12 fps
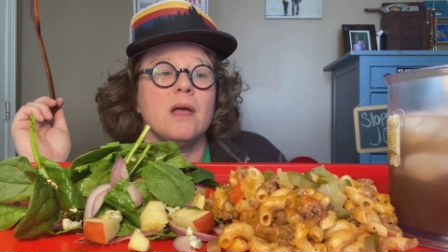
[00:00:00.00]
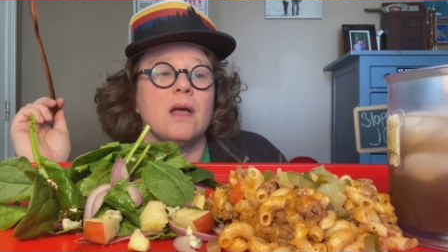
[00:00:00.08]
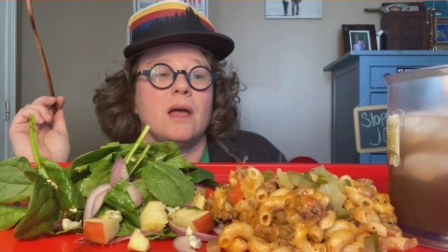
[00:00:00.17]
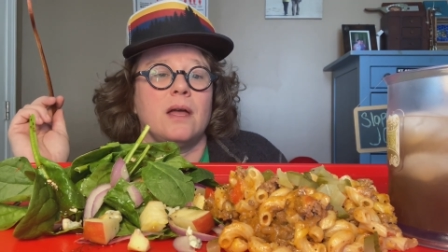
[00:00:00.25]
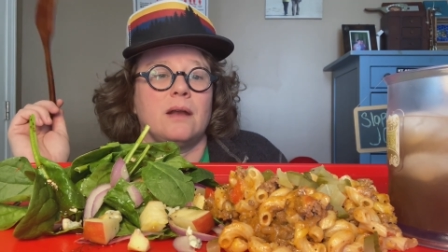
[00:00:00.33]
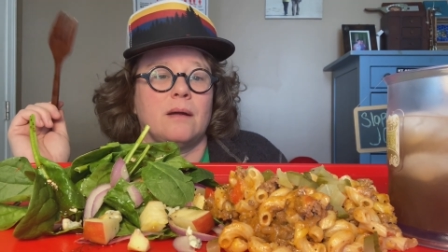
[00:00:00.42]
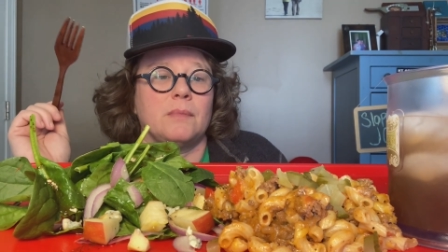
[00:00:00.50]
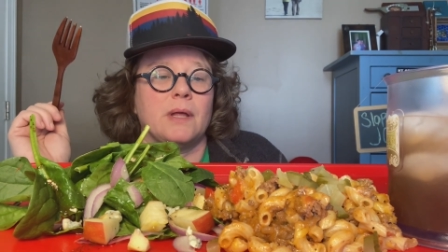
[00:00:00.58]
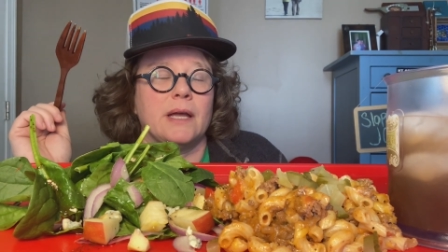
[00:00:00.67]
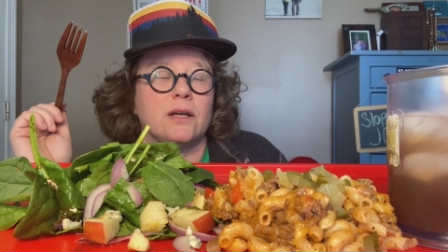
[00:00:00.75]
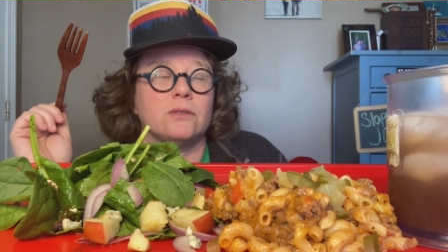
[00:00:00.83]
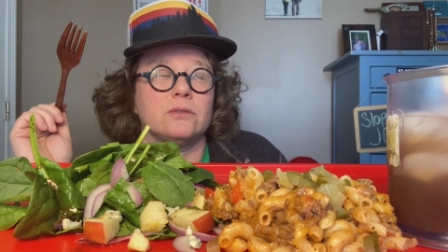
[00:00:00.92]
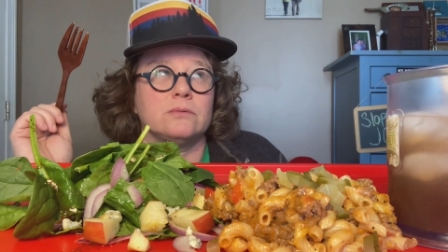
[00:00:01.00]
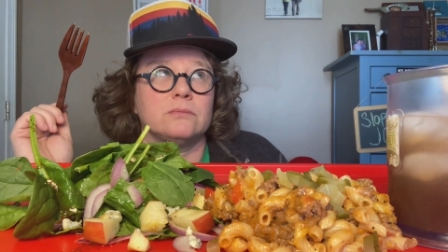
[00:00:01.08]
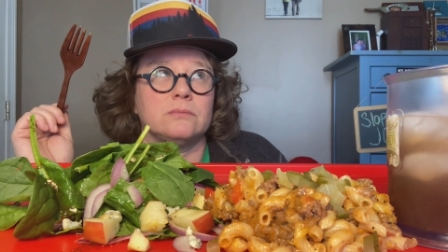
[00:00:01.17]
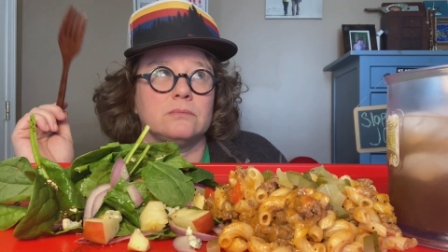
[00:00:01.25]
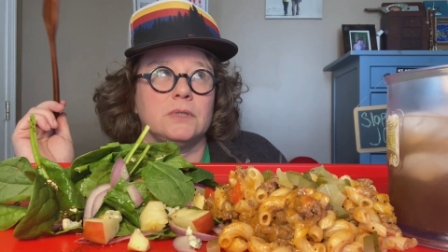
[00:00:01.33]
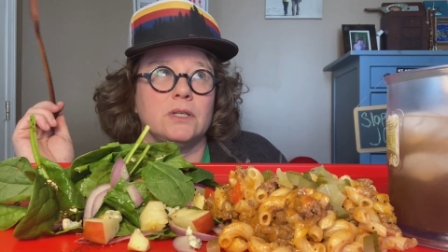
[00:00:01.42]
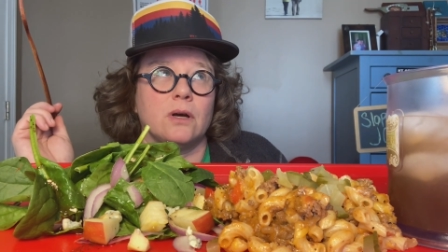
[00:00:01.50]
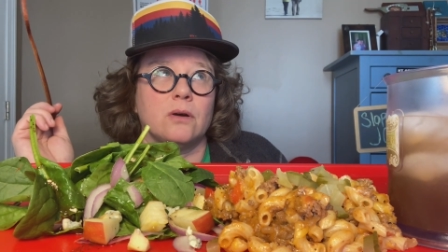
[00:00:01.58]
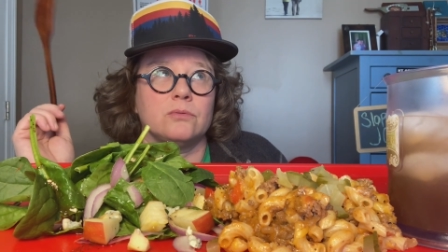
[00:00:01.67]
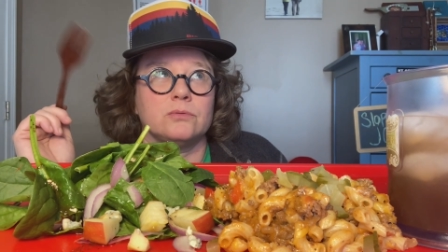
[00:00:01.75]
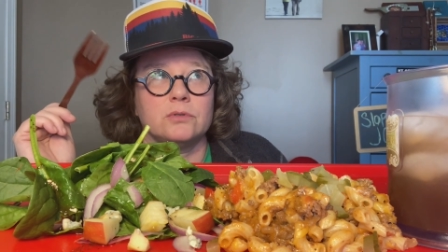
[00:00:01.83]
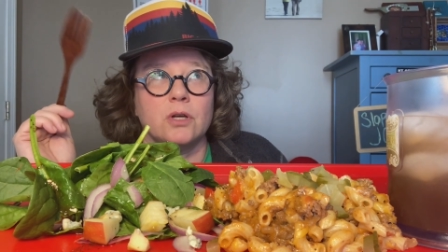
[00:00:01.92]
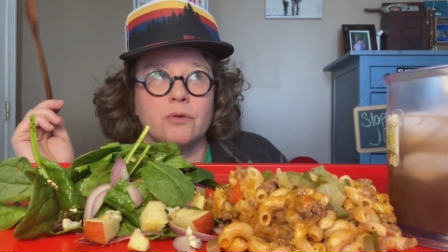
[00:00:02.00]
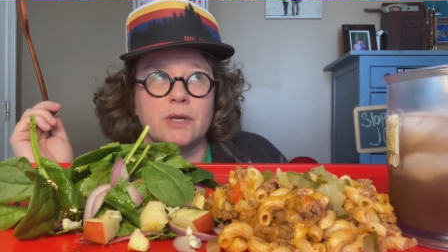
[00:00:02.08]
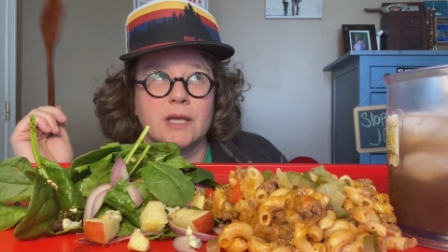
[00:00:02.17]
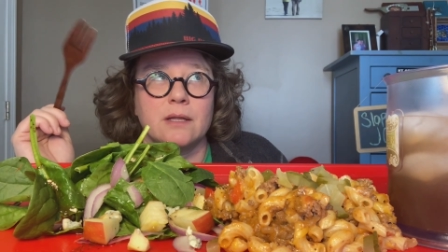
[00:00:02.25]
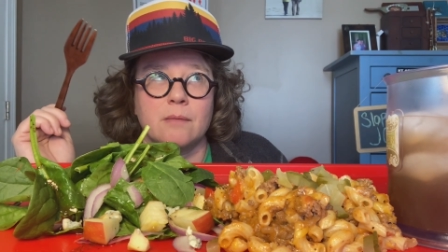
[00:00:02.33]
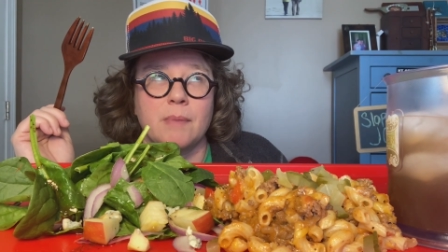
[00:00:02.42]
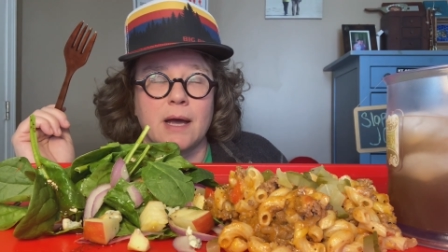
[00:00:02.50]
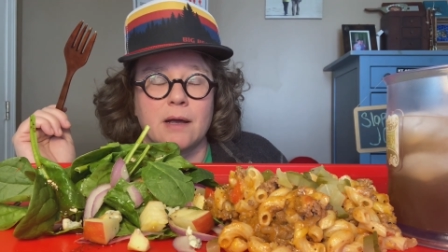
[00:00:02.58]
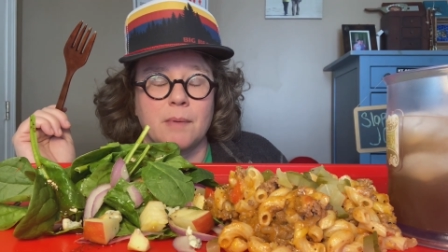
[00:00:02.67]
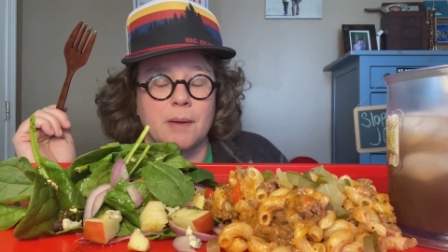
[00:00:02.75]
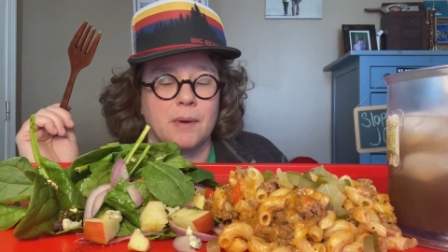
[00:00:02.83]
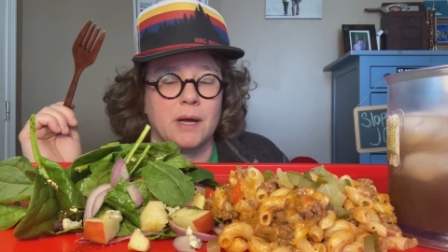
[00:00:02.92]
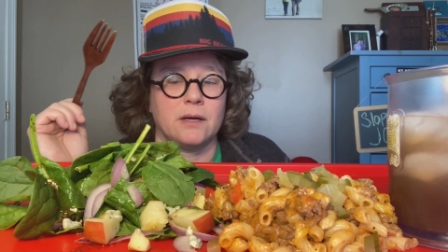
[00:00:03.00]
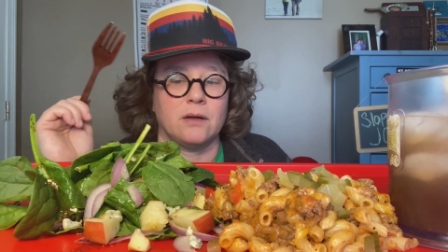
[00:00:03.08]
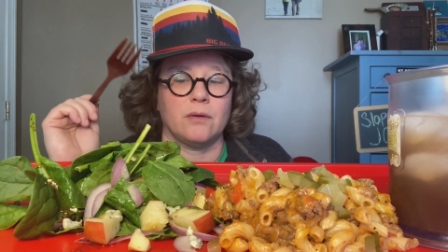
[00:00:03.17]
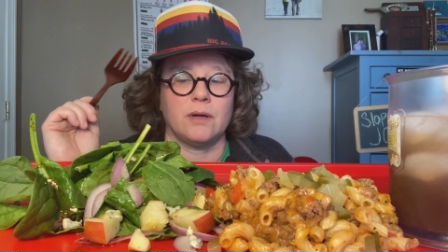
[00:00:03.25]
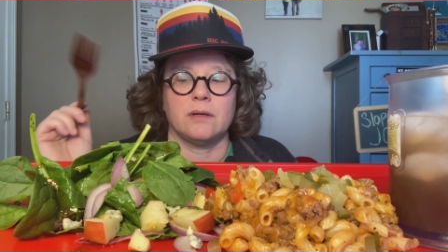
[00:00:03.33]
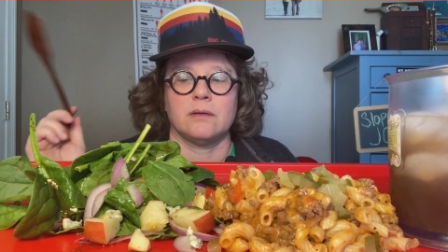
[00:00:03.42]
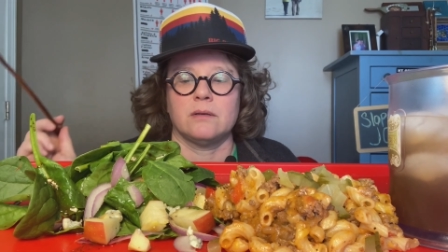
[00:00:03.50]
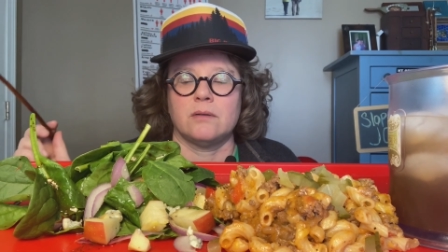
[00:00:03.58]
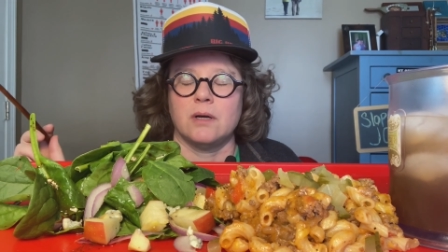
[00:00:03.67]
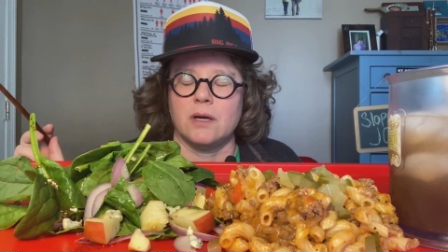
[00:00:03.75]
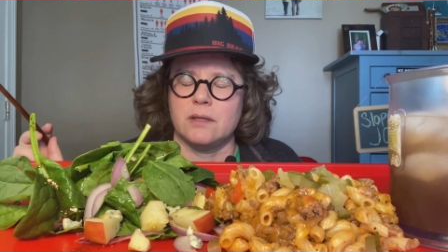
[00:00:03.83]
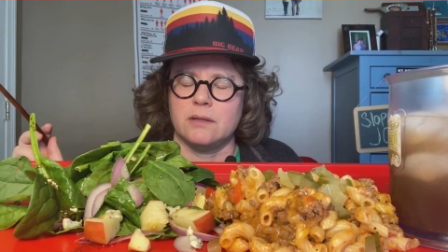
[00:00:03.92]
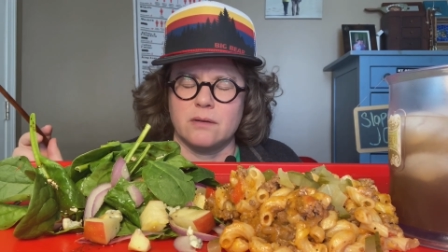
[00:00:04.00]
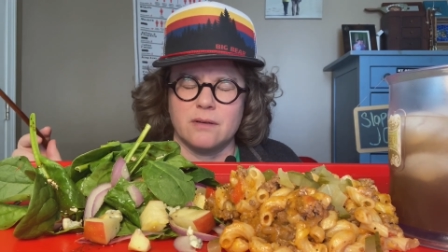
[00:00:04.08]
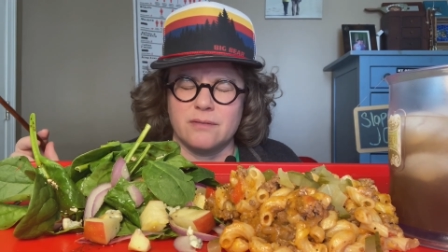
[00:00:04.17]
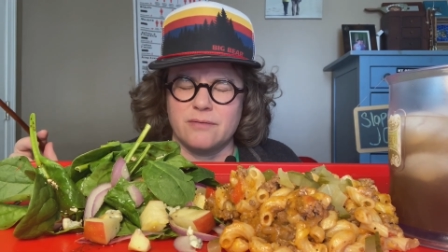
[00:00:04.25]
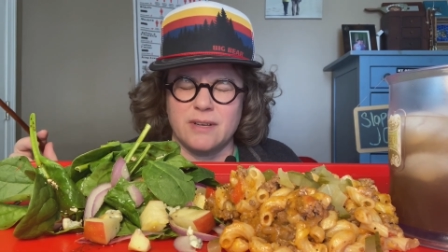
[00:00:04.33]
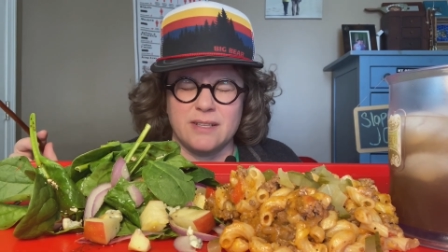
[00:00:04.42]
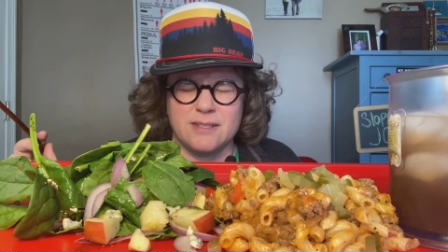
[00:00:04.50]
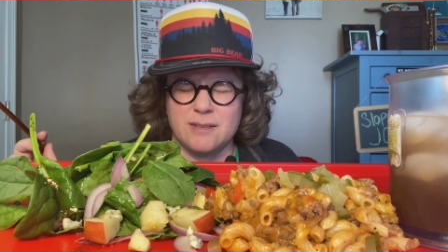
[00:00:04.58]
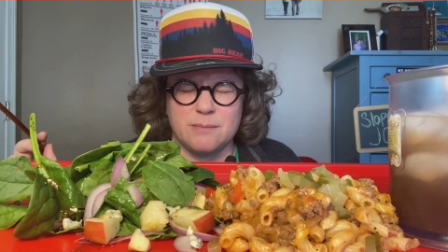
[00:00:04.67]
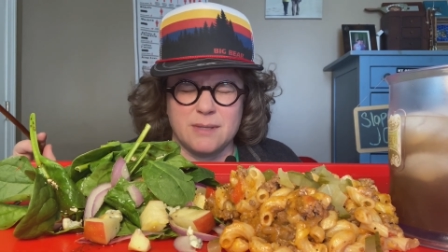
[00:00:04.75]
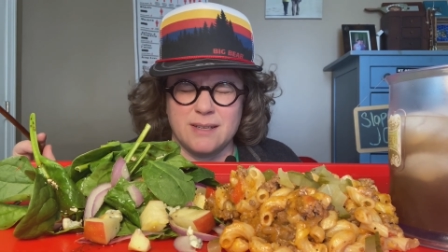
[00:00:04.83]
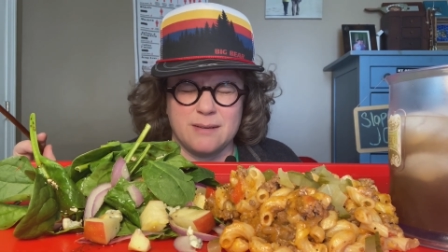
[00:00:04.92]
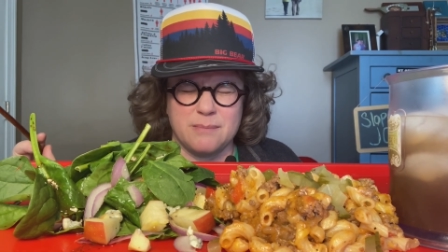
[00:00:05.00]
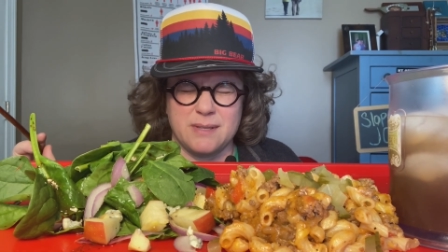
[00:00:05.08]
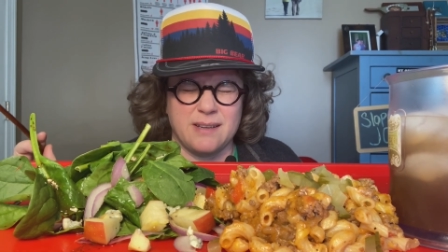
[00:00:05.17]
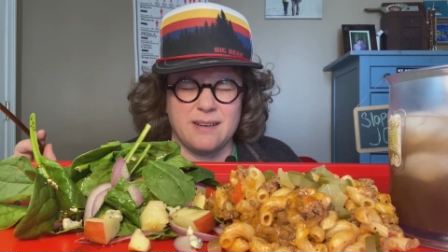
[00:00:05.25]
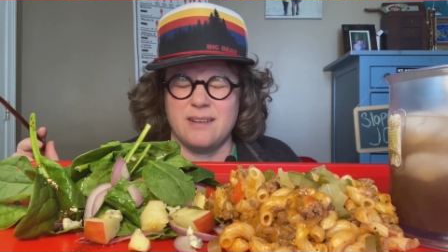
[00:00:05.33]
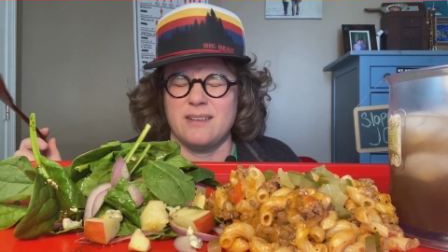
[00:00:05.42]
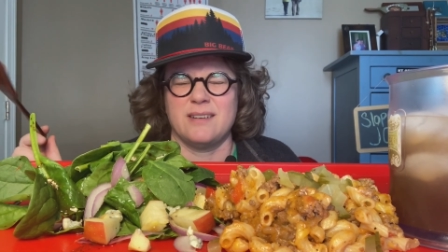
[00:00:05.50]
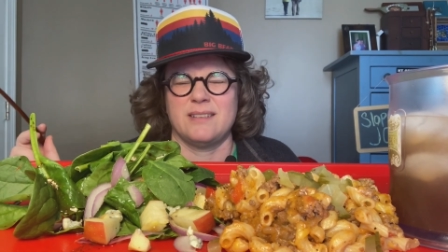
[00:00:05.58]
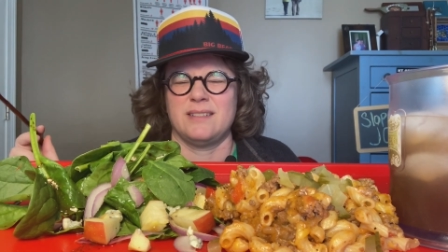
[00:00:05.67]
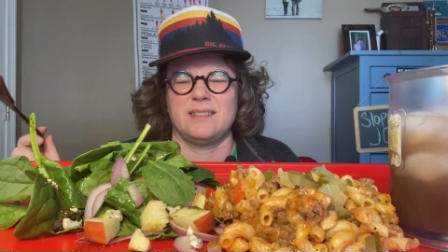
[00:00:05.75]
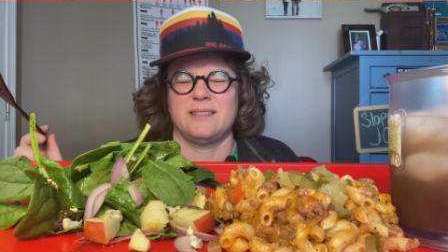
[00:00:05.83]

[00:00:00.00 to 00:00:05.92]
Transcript: And I'm like, low-key in the back of my mind going, oh God, they're going to find something up there.